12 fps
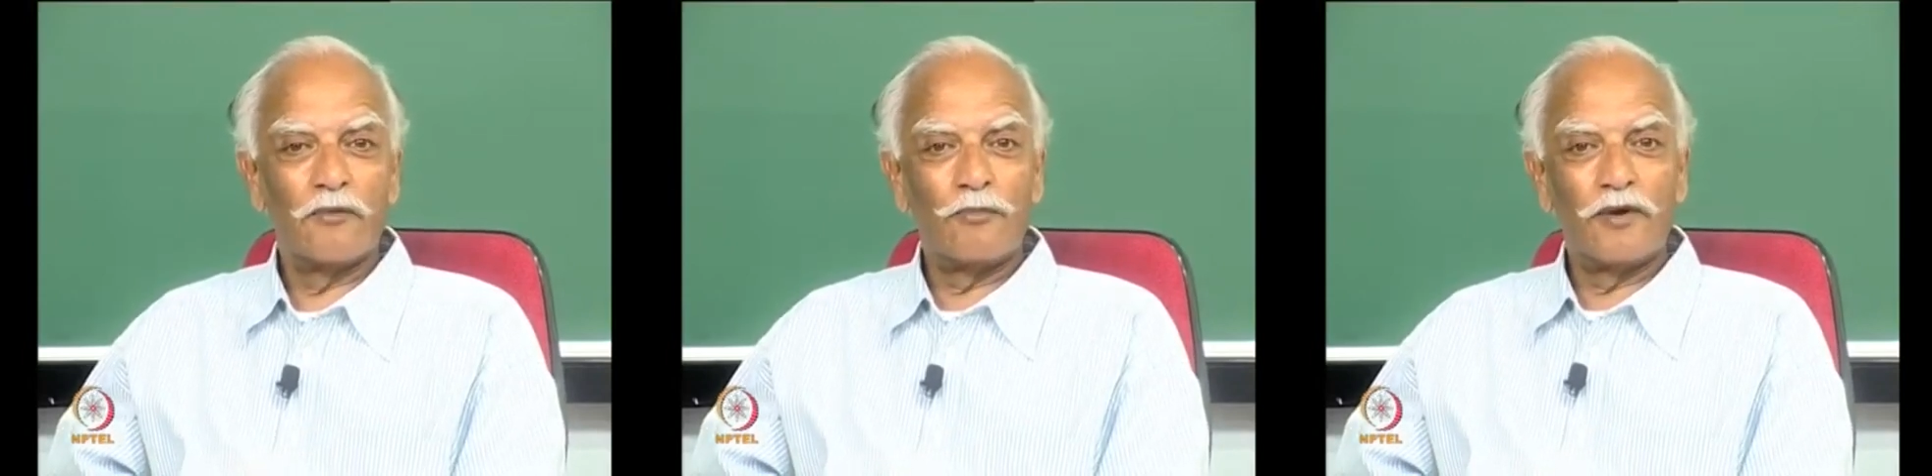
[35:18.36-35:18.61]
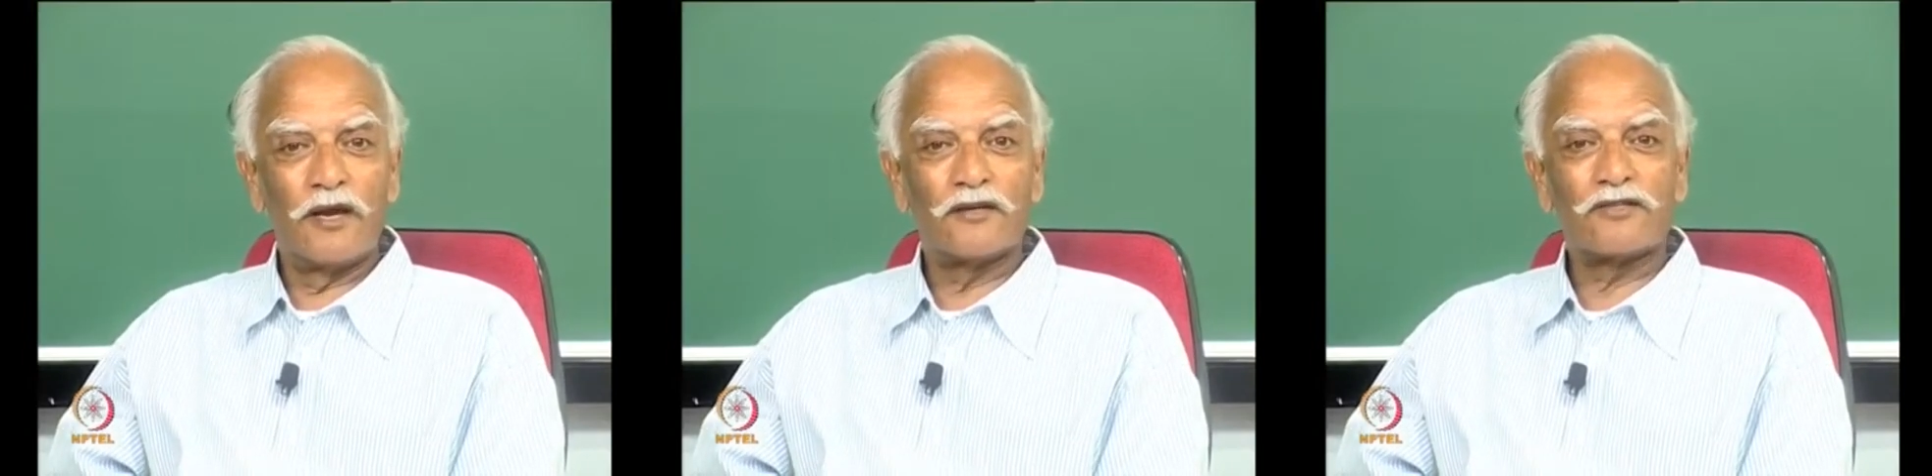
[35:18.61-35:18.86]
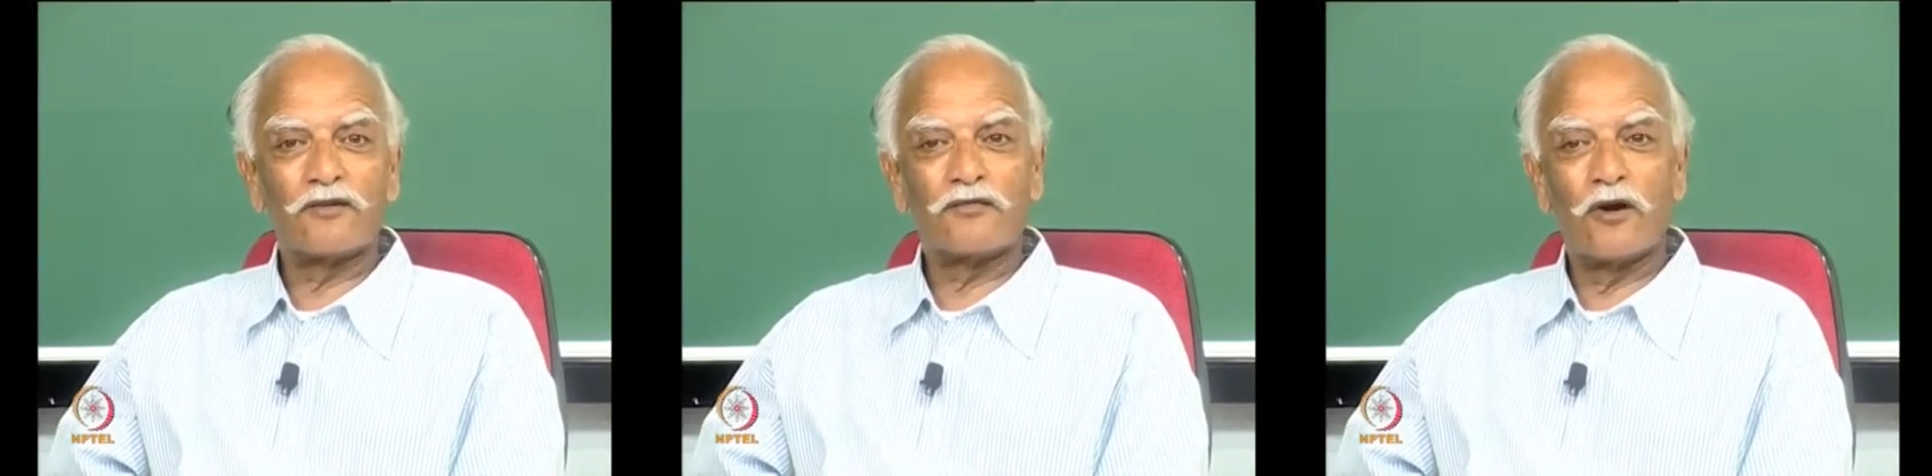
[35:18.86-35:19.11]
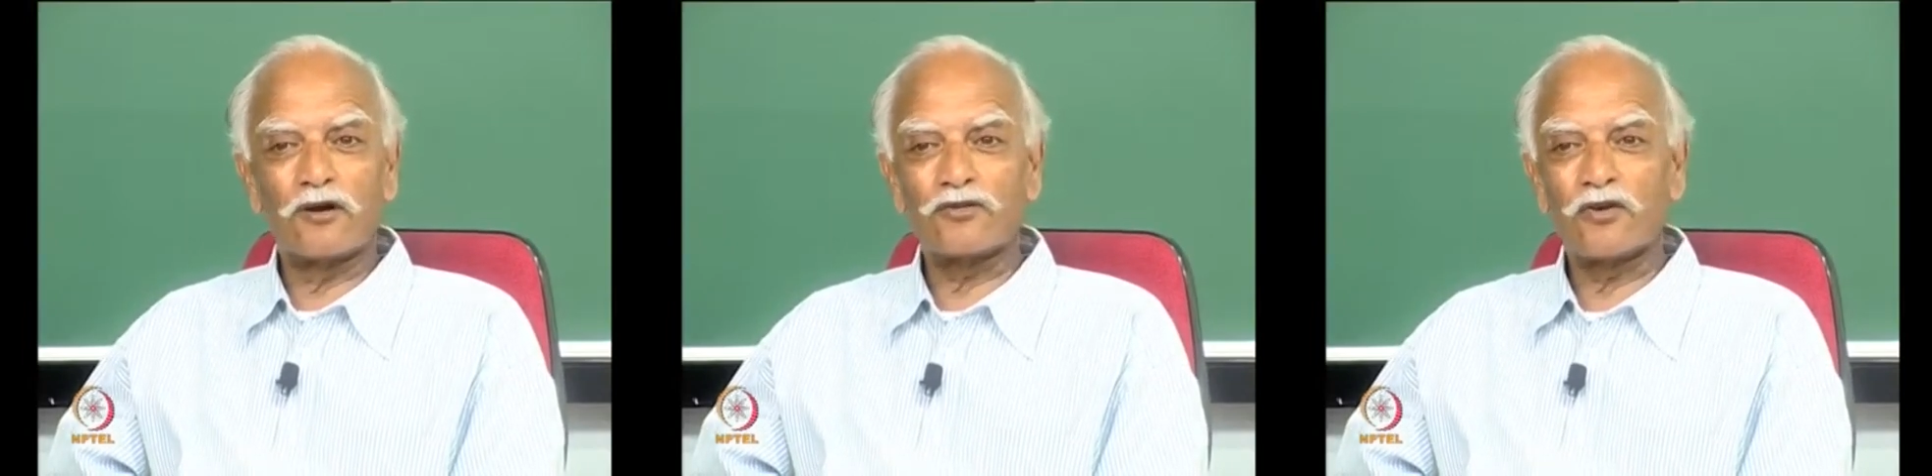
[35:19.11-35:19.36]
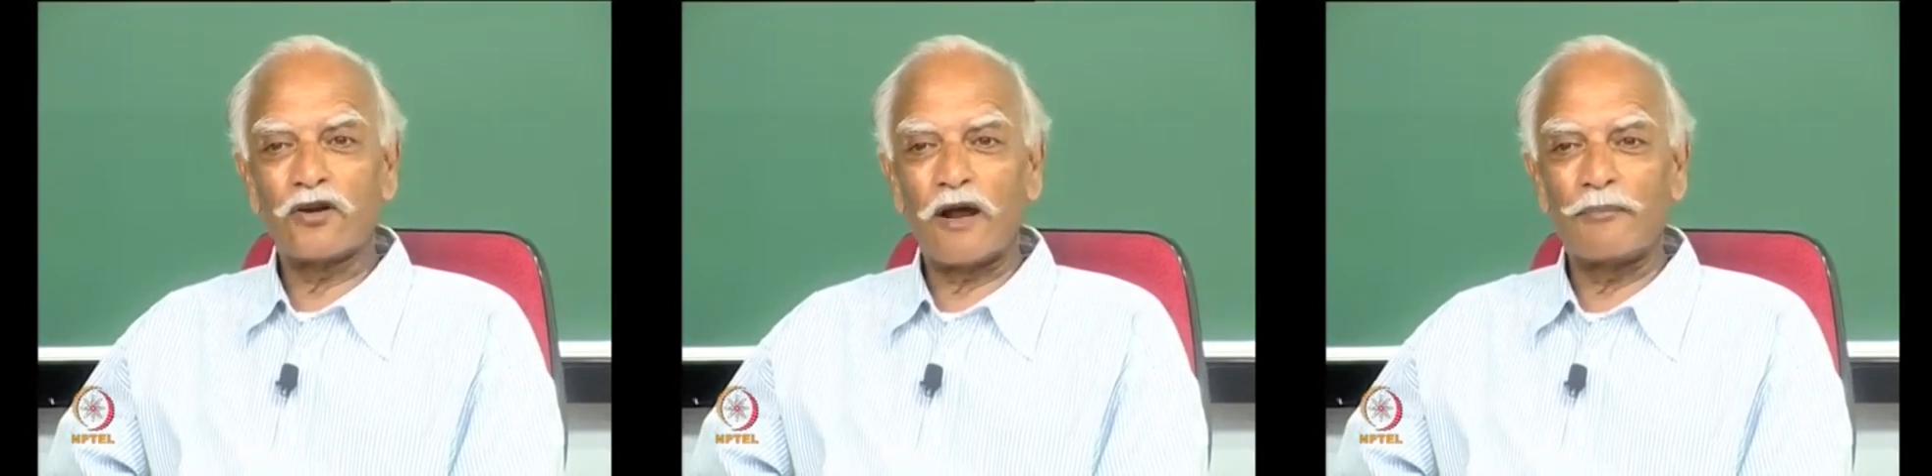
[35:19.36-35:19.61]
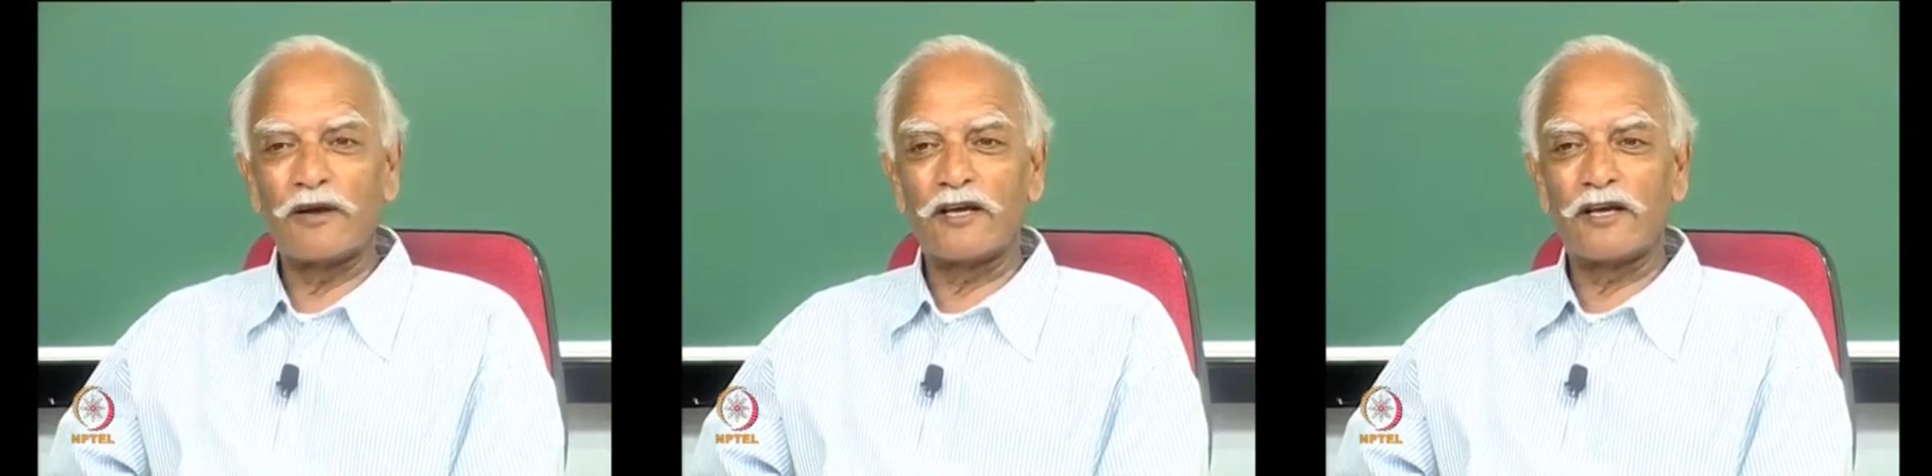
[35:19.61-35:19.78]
Periods of not so rapid